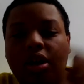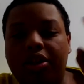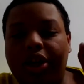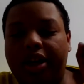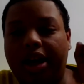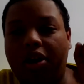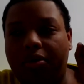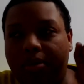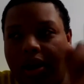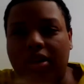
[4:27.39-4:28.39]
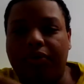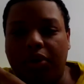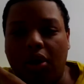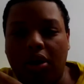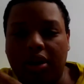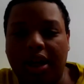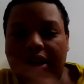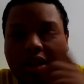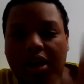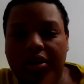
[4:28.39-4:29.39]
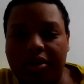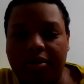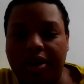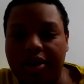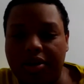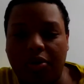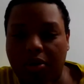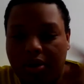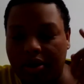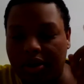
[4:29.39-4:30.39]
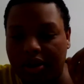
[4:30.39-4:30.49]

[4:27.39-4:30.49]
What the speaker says: check out my other vlog, and Doctor Strange, or